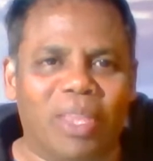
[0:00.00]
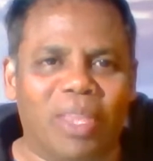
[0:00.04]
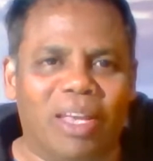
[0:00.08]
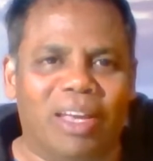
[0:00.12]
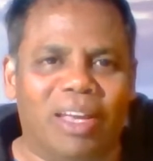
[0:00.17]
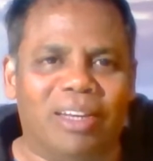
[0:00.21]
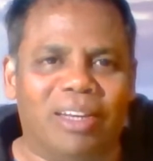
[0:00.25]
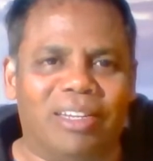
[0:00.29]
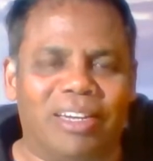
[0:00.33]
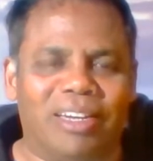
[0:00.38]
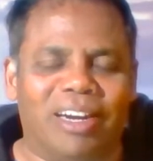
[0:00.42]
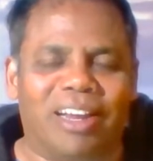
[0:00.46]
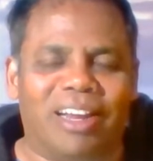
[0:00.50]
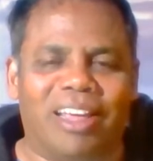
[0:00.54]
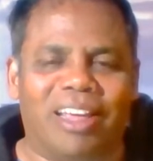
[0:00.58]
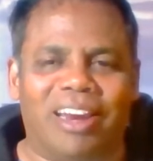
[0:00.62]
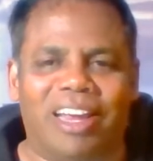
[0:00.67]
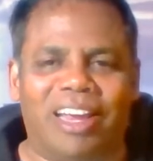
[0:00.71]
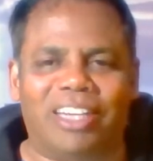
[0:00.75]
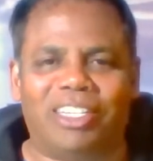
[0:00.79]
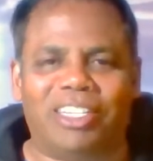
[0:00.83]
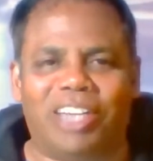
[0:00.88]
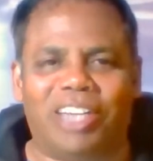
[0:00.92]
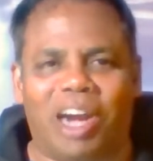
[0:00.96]
internet
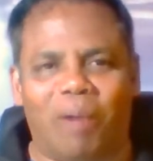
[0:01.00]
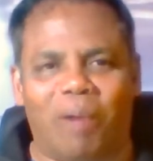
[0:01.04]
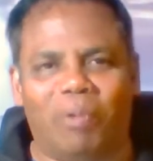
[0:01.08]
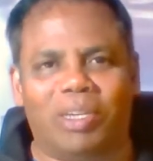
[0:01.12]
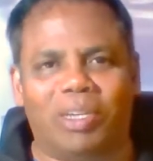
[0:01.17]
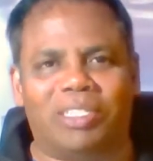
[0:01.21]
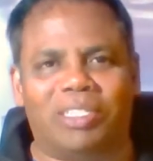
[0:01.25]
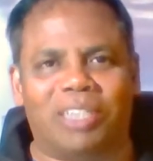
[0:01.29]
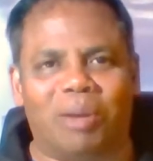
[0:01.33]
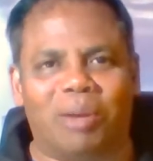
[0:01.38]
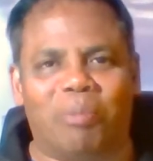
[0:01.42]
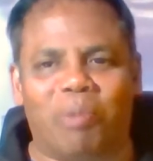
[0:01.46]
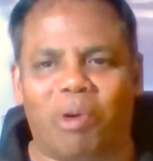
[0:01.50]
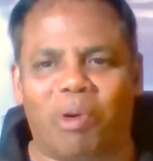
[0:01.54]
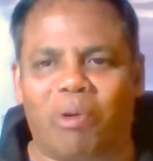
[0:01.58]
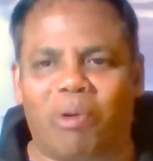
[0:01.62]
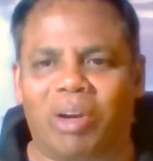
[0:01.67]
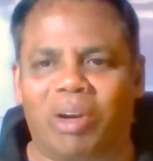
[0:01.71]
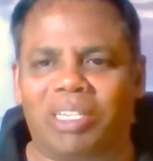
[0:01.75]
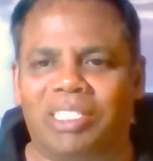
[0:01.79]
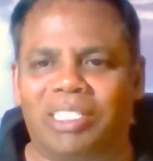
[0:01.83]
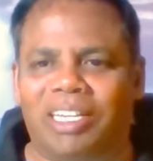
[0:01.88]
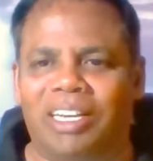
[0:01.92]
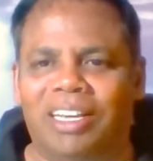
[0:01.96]
connection, and we're still
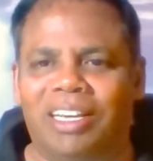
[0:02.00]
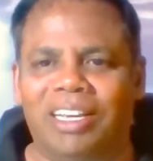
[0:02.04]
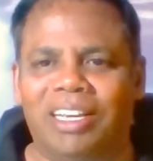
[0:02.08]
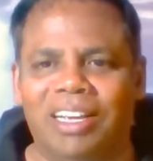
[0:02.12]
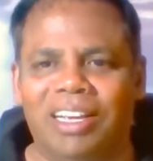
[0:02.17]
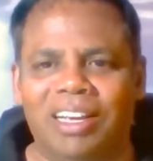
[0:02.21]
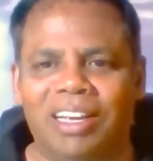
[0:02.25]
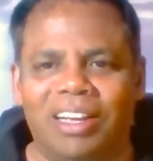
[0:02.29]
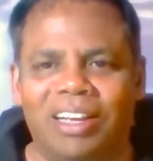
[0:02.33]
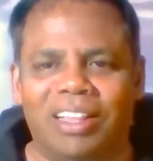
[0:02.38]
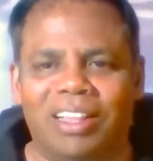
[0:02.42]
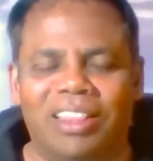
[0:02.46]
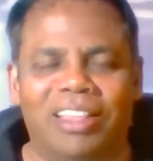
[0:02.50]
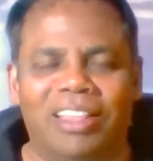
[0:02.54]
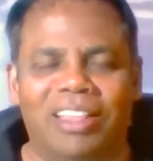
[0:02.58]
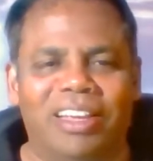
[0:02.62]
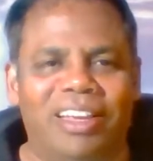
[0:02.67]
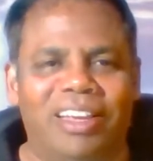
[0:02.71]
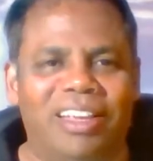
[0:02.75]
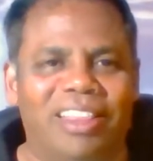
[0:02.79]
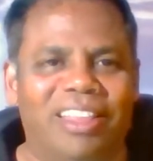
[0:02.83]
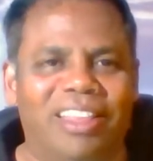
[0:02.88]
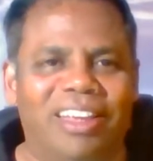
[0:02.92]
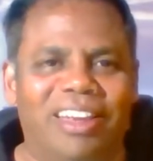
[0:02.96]
progressing
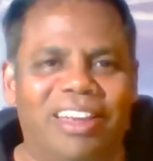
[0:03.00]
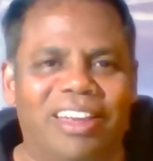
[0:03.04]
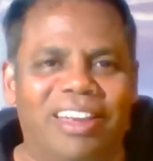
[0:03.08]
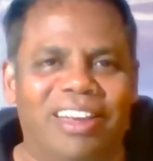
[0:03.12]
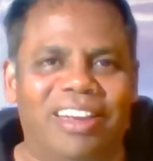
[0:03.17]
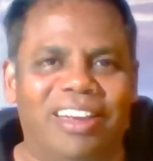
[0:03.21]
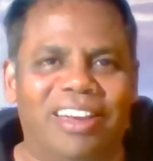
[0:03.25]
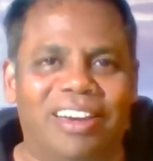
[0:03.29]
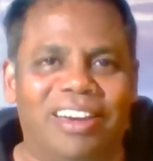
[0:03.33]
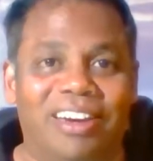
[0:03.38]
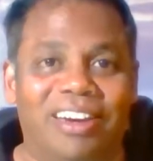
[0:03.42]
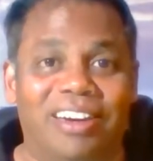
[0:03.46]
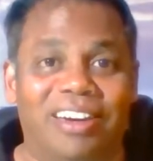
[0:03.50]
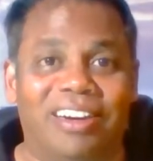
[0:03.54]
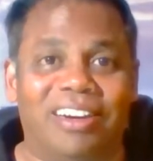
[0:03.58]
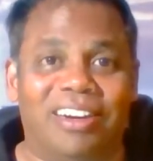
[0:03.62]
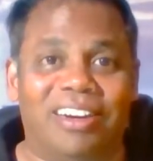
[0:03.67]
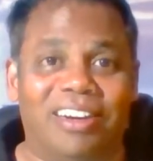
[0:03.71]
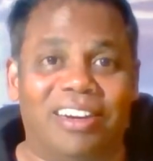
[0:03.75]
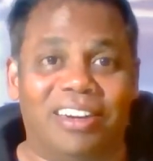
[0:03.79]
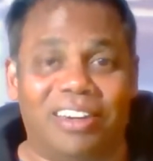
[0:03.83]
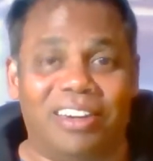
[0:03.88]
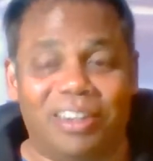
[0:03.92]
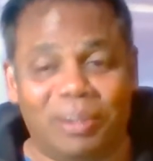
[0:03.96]
the
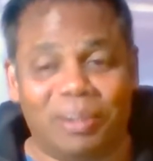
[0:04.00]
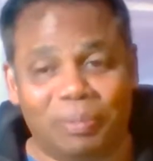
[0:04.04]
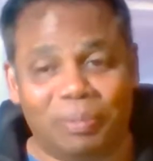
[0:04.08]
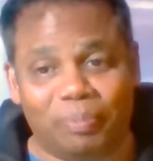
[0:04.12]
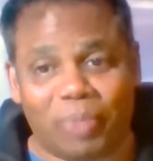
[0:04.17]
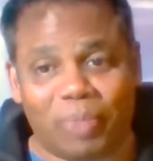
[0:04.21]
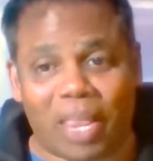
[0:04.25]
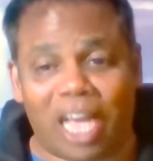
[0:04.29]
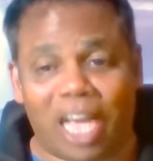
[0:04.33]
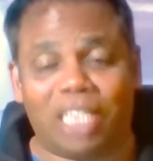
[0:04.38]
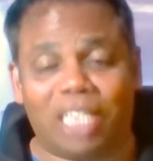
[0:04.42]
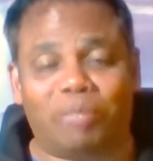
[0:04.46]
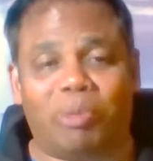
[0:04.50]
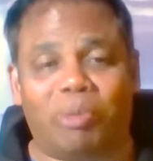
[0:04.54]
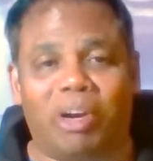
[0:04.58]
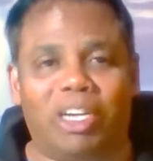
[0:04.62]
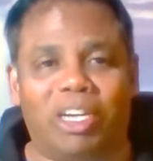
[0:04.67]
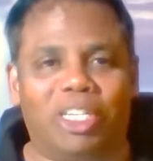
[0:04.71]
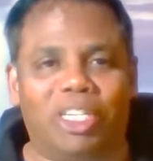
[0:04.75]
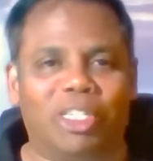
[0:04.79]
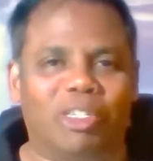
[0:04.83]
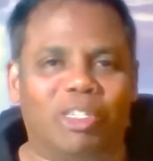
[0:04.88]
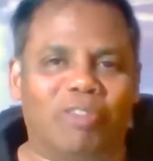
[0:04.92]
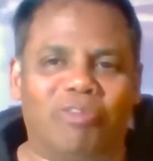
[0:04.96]

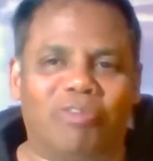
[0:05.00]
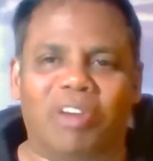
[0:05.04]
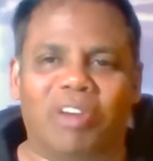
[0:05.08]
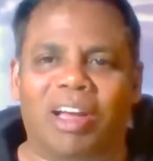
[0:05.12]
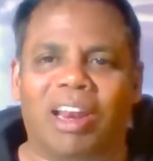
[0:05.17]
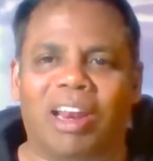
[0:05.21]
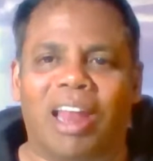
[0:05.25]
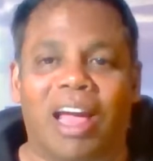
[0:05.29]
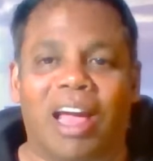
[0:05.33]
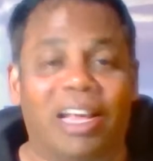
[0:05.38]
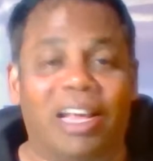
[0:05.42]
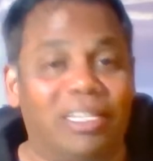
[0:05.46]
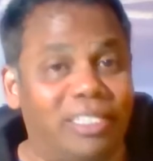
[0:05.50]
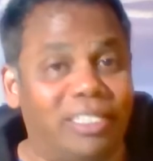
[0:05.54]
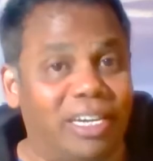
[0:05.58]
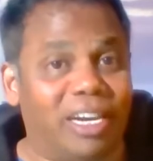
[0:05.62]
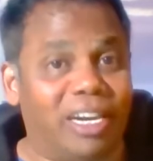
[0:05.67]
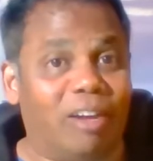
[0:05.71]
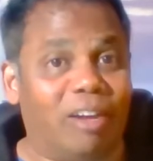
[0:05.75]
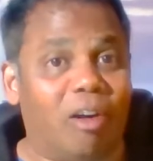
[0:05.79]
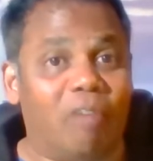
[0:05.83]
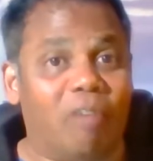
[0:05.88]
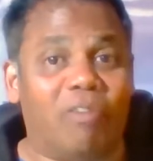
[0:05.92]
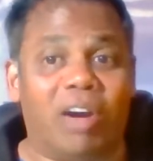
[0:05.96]
aspirations of our clients
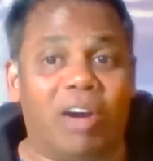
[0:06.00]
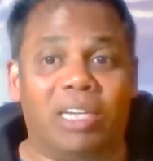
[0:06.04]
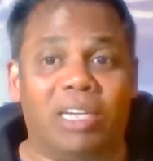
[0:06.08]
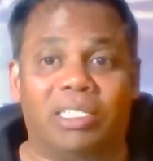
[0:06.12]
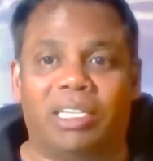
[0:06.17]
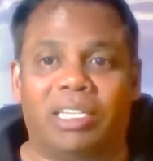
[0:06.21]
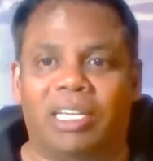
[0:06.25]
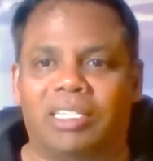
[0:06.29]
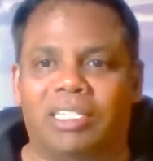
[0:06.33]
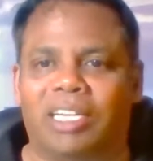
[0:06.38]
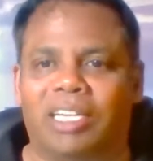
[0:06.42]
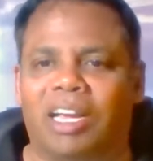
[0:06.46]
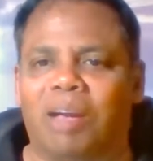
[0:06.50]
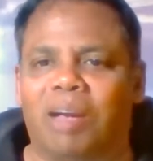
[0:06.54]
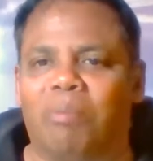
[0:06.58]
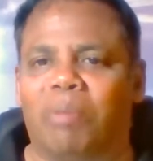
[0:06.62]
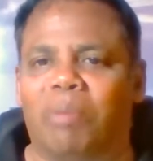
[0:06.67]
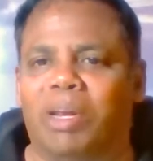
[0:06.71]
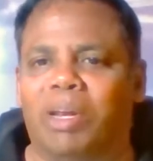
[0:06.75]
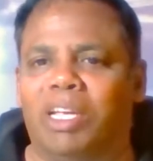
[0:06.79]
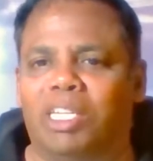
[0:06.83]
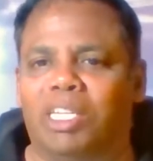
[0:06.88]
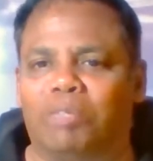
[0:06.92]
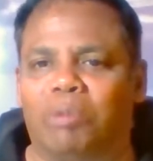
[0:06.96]
and of us as a
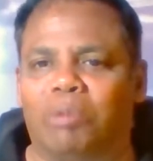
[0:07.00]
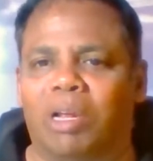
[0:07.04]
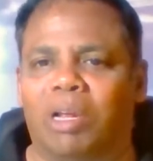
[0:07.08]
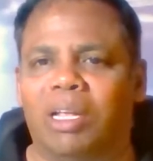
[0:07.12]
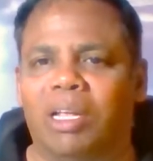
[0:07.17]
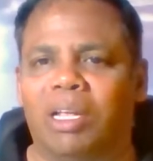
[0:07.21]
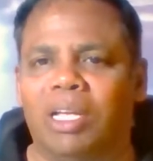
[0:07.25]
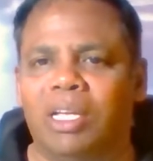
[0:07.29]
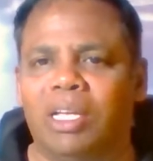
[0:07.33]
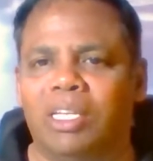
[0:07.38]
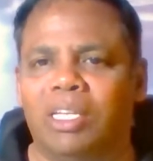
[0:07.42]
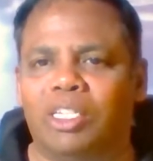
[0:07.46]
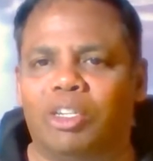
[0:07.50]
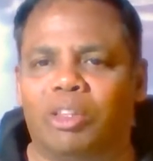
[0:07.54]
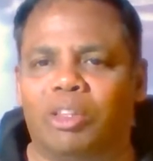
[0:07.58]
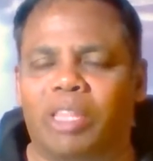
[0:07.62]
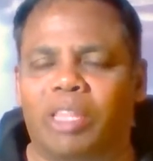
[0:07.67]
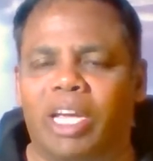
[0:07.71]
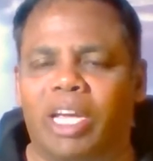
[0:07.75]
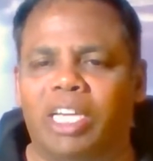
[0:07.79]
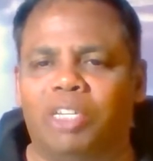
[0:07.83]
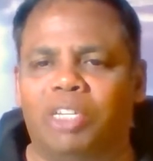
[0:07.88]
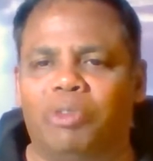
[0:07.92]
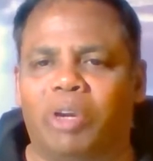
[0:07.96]
company as well. So
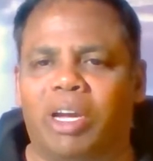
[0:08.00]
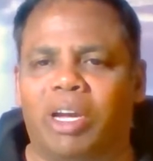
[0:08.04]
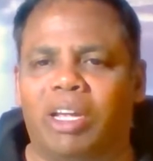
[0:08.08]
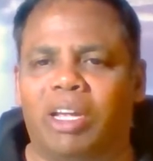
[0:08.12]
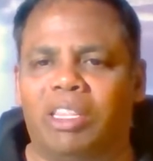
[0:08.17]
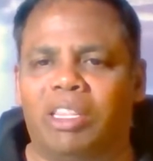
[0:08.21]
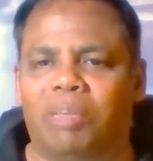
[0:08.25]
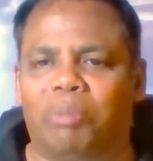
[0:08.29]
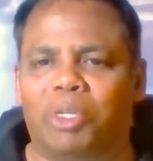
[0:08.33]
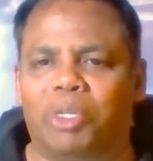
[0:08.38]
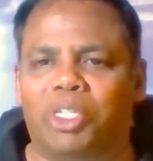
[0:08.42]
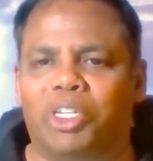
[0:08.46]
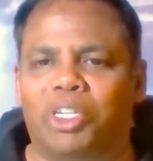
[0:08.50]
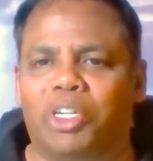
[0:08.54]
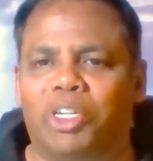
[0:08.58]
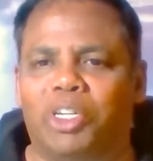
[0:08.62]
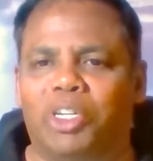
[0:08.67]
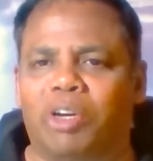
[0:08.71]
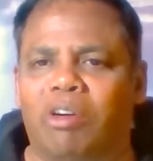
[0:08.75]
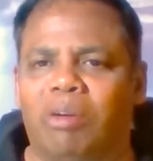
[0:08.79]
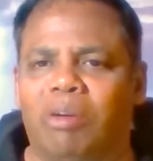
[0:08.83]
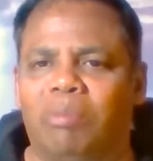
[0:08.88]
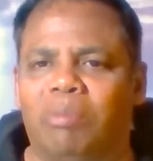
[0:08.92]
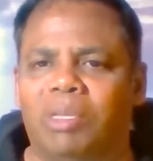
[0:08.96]
thanks, Srikant. Appreciate your
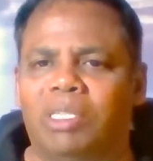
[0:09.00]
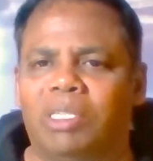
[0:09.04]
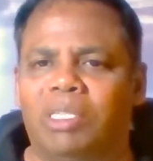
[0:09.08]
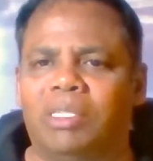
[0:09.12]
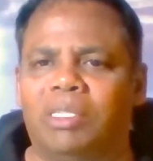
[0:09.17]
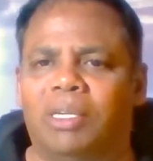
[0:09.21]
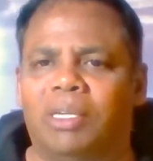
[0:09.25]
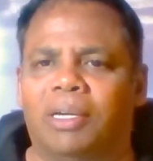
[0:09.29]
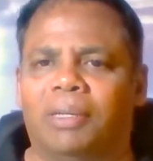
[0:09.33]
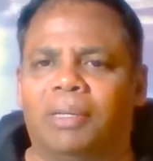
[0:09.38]
comments.